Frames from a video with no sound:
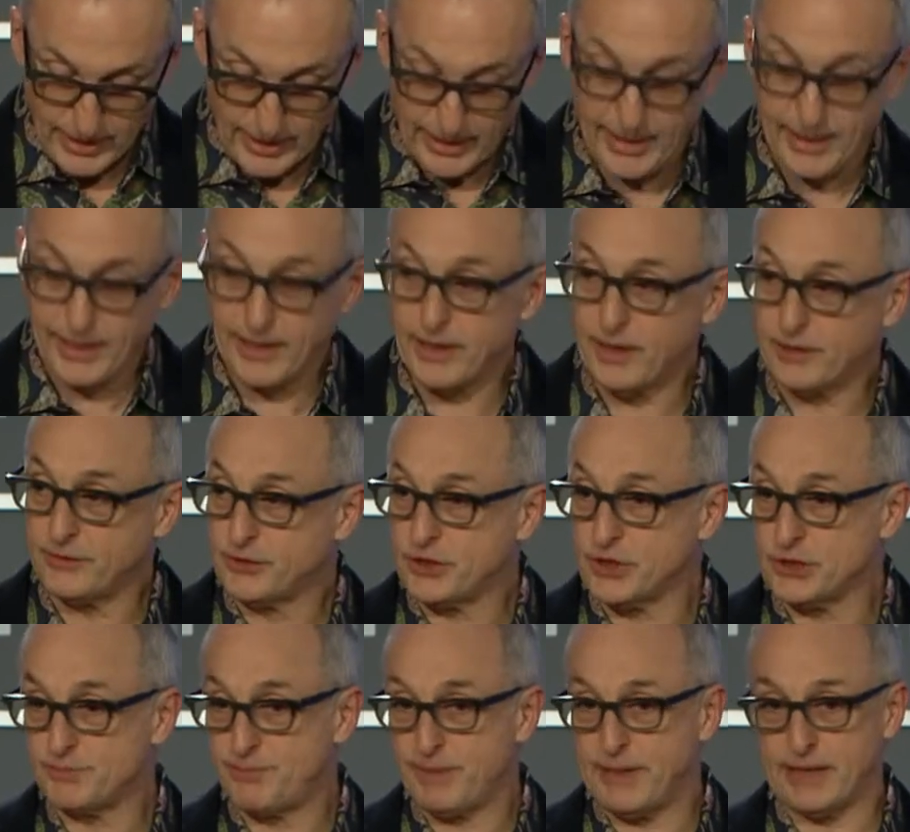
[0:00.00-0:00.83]
And I uh,
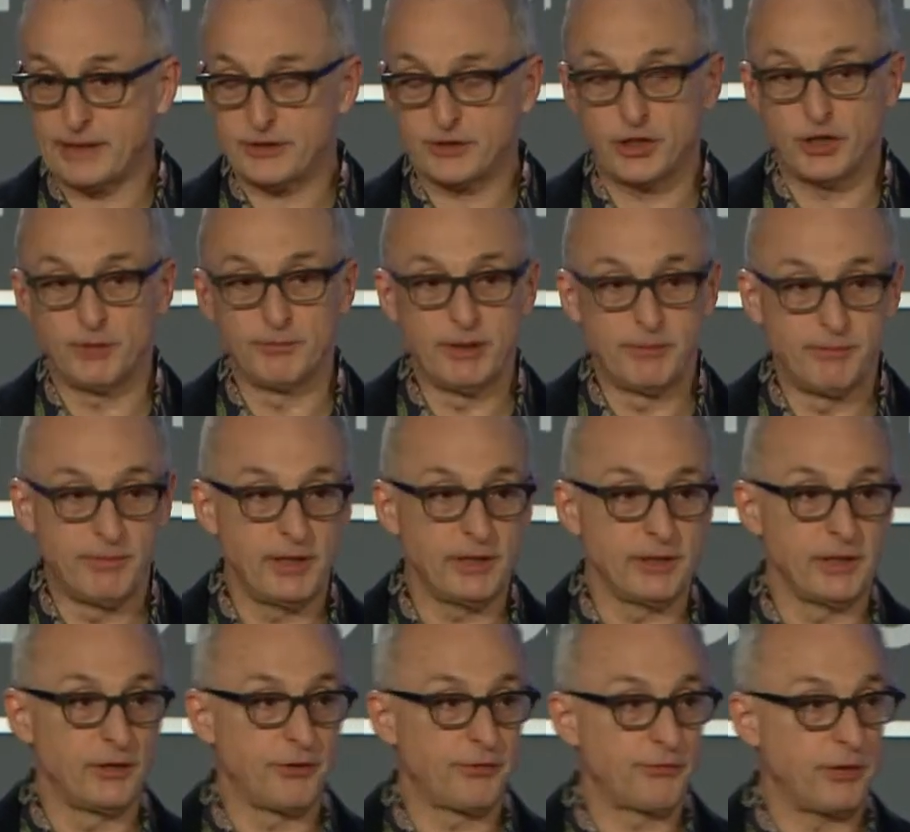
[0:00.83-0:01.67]
just backed Herman
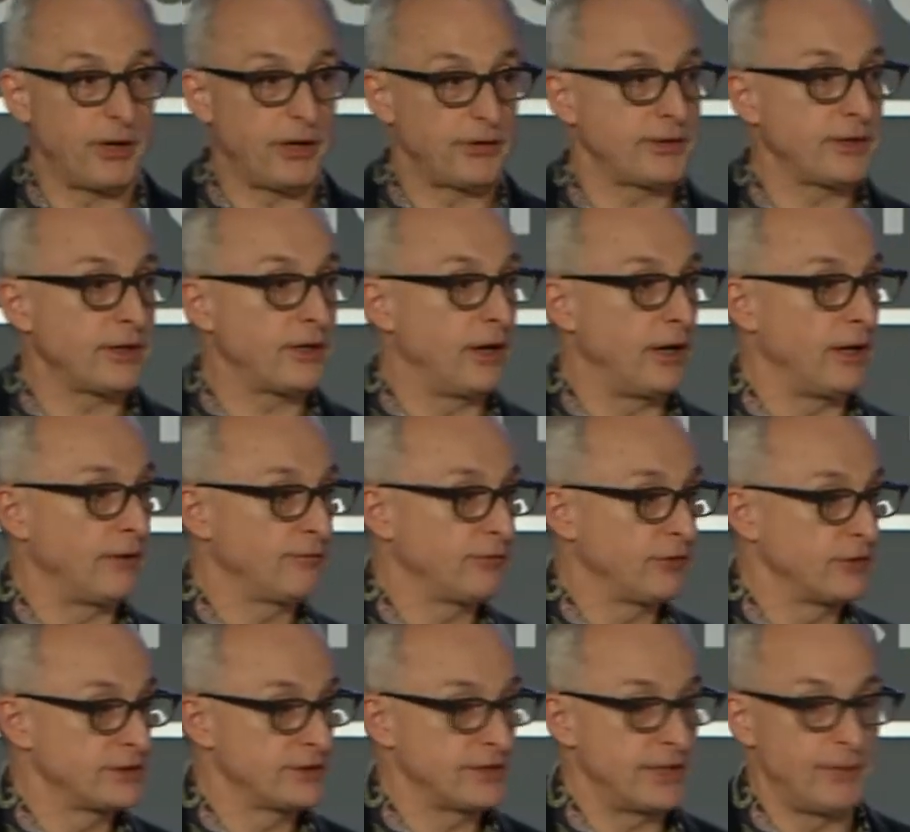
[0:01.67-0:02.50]
Miller. Throughout the
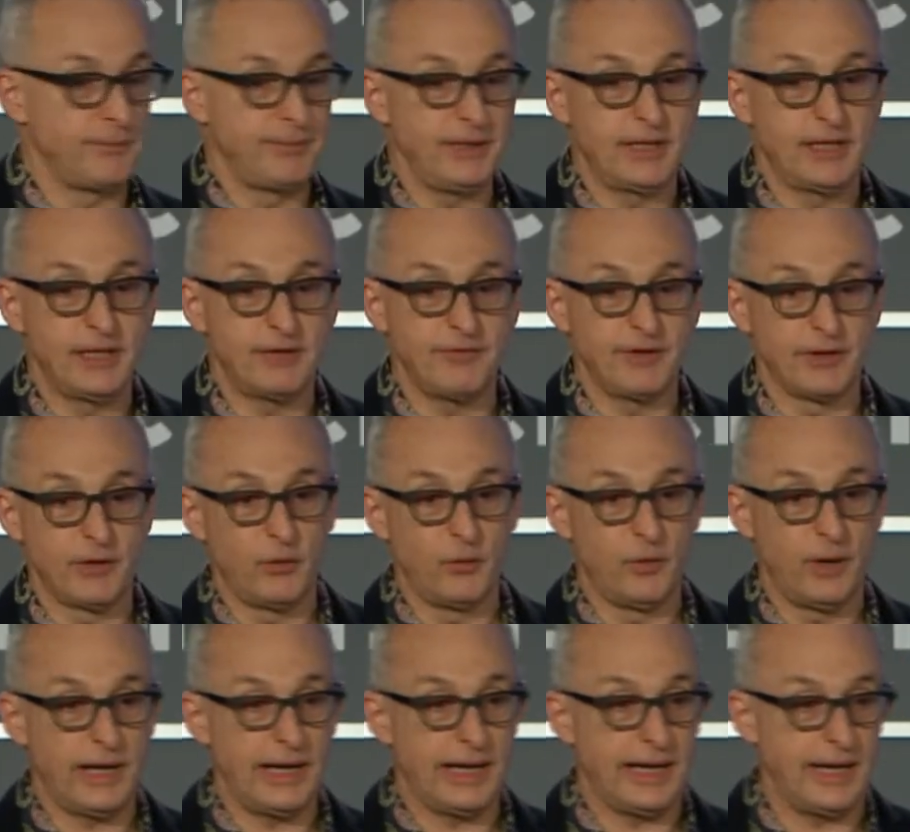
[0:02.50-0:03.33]
conference, they'll be giving
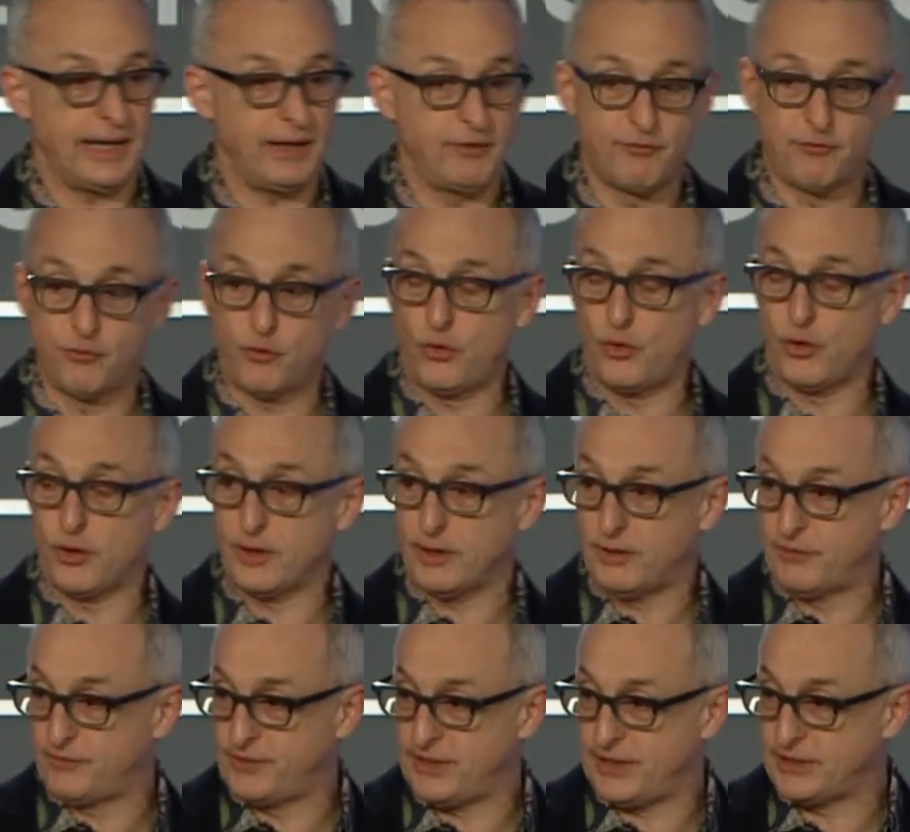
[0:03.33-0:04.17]
away four
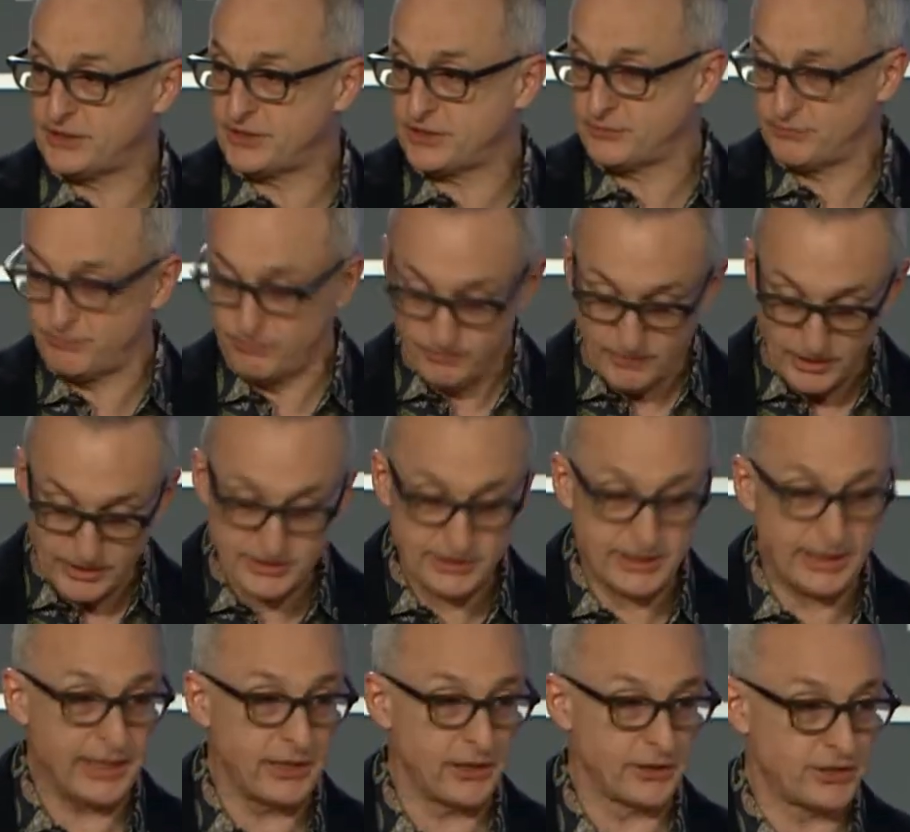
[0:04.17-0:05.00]
of these
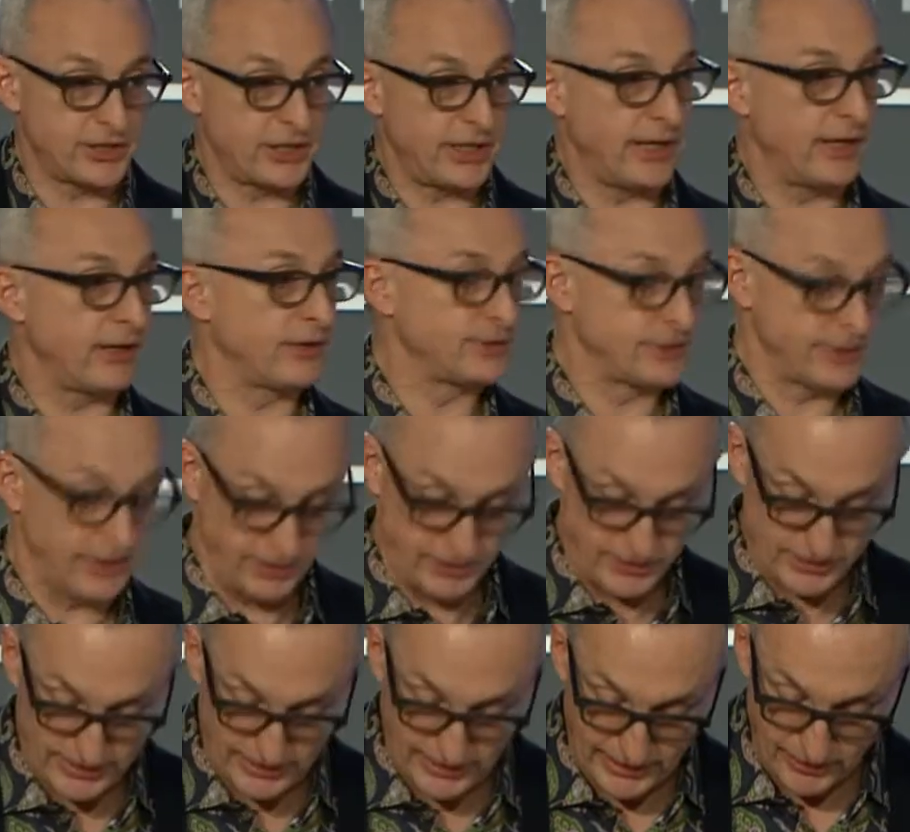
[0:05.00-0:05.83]
SAYL chairs that
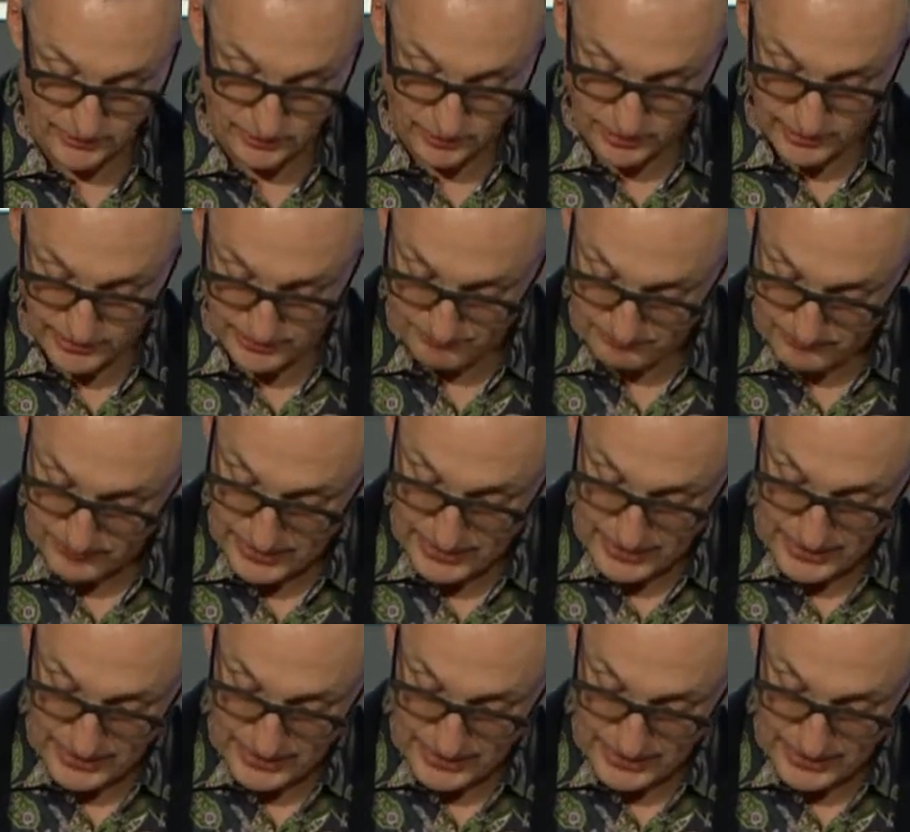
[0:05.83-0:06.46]
you're sitting on.